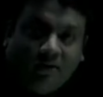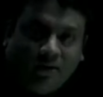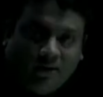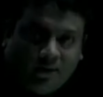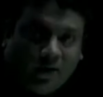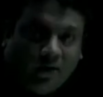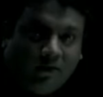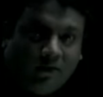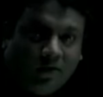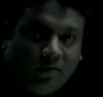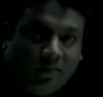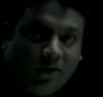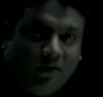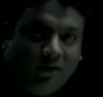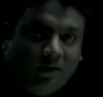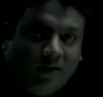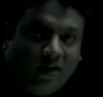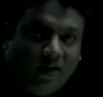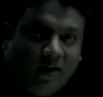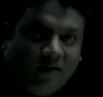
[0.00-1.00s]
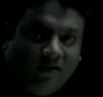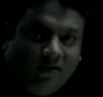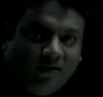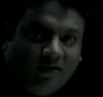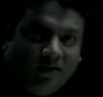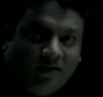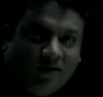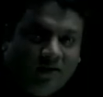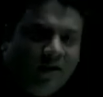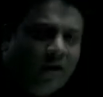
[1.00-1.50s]
favorable
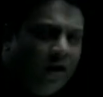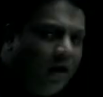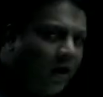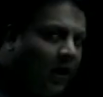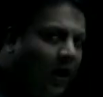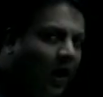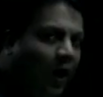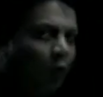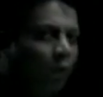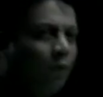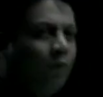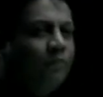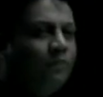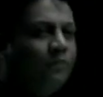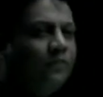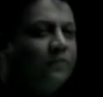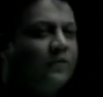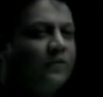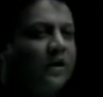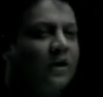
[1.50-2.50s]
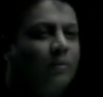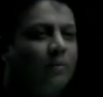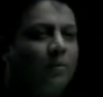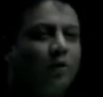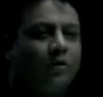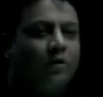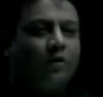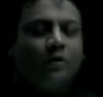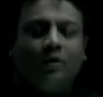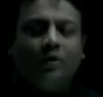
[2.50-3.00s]
variance. How? Think
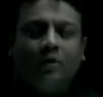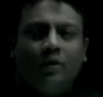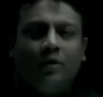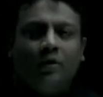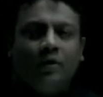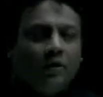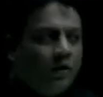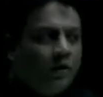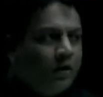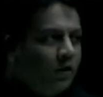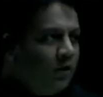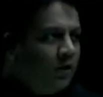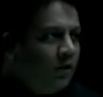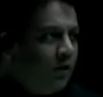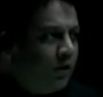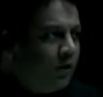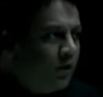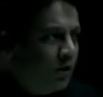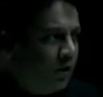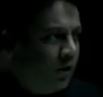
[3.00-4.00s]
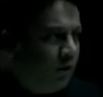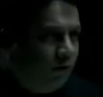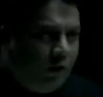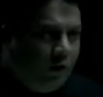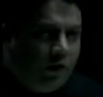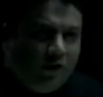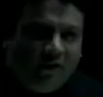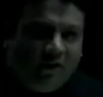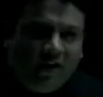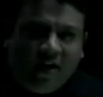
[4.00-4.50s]
about it. What
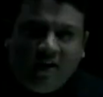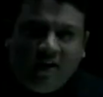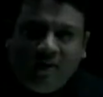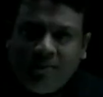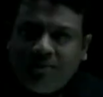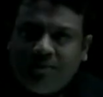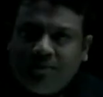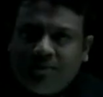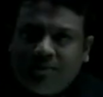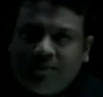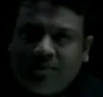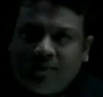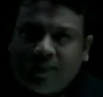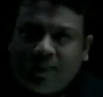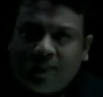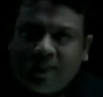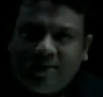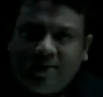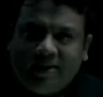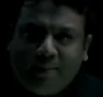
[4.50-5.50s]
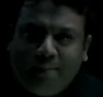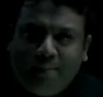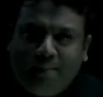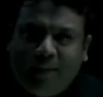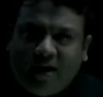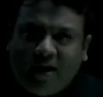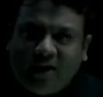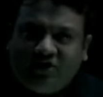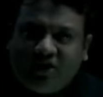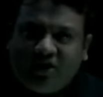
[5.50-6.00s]
do you see here? The
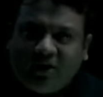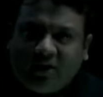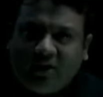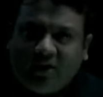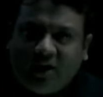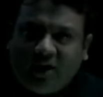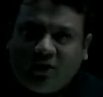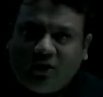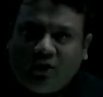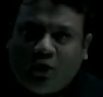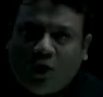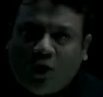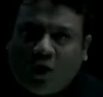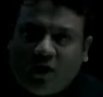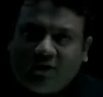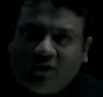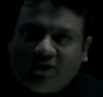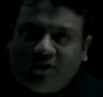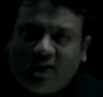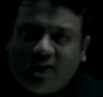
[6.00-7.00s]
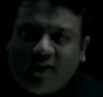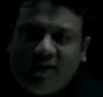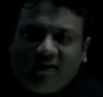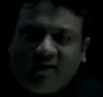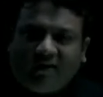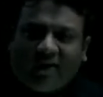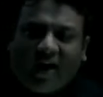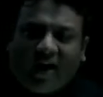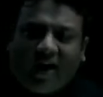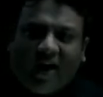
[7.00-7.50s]
budgeted cost
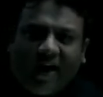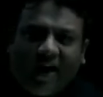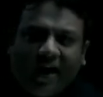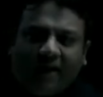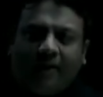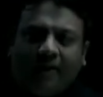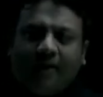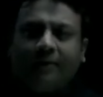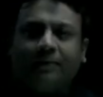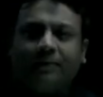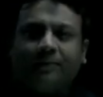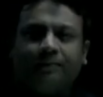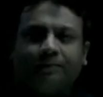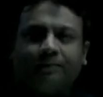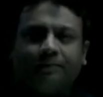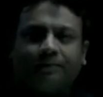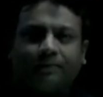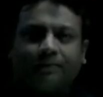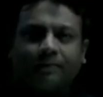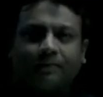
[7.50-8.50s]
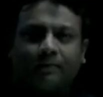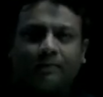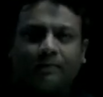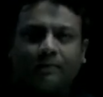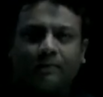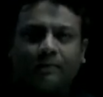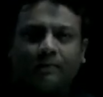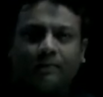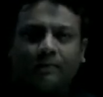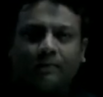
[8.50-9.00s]
is higher.
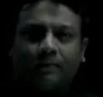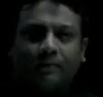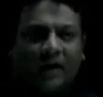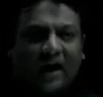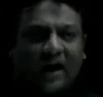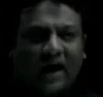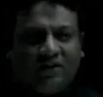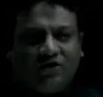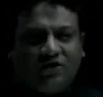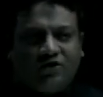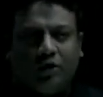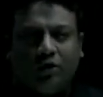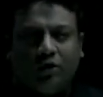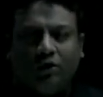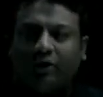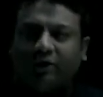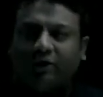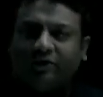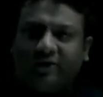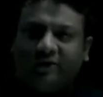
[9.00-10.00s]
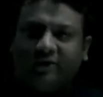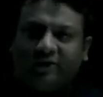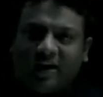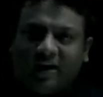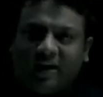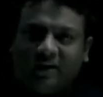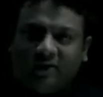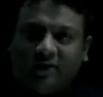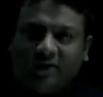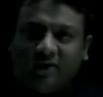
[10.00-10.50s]
Actual cost is
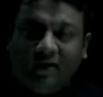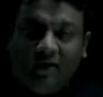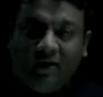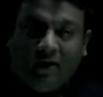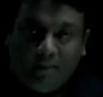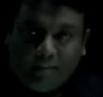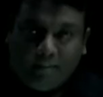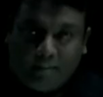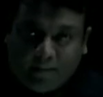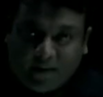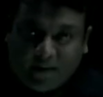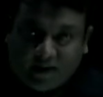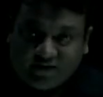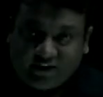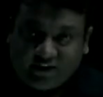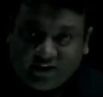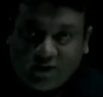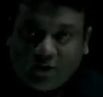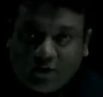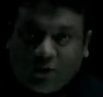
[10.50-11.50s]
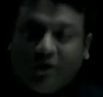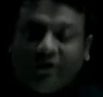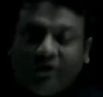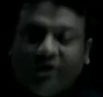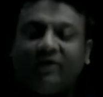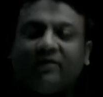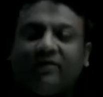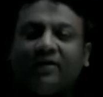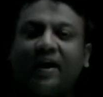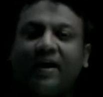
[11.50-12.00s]
less. Budgeted cost
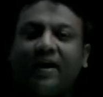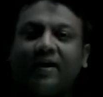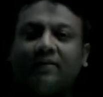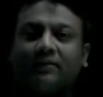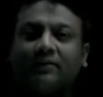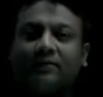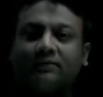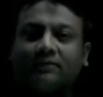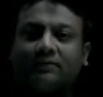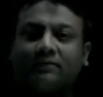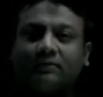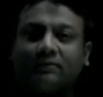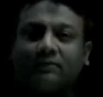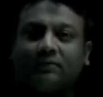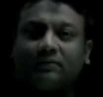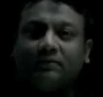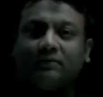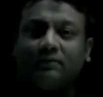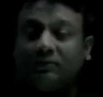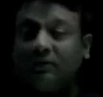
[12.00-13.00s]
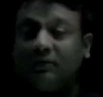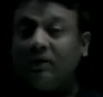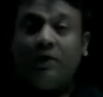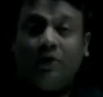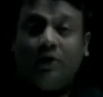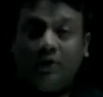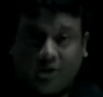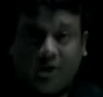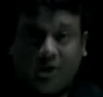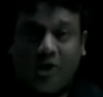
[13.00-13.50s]
is higher.
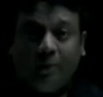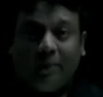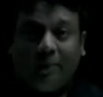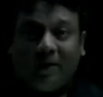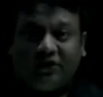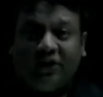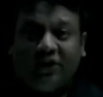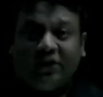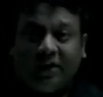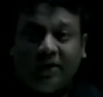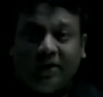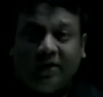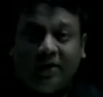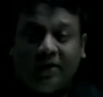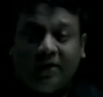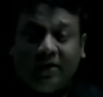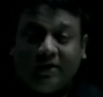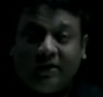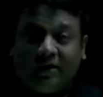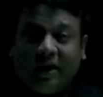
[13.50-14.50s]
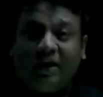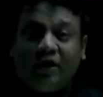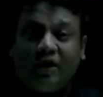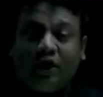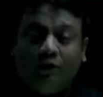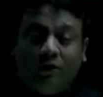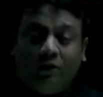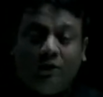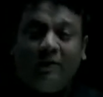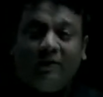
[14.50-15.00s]
So you budgeted that
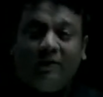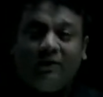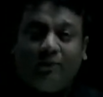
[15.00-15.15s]
you will be